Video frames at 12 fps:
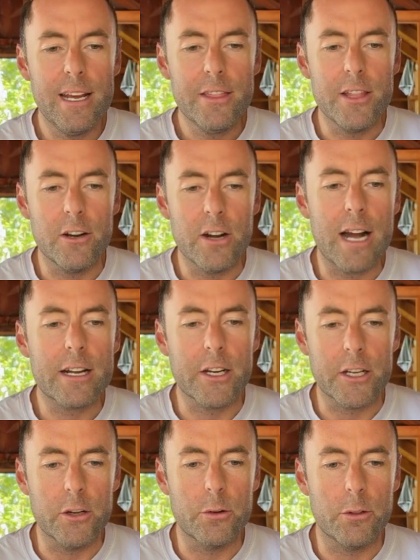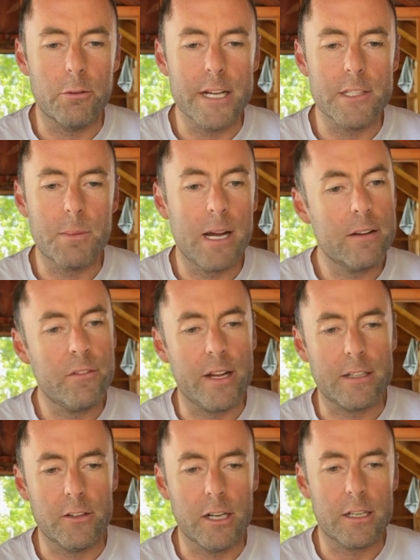they're not going to go to the right spot. In
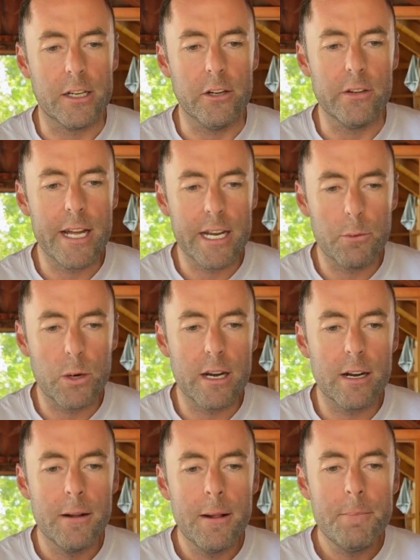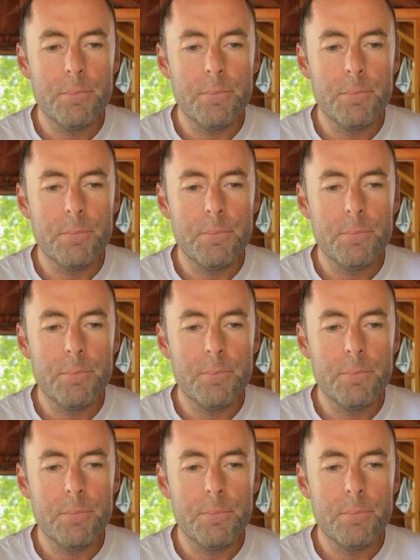fact, they're not going to go anywhere.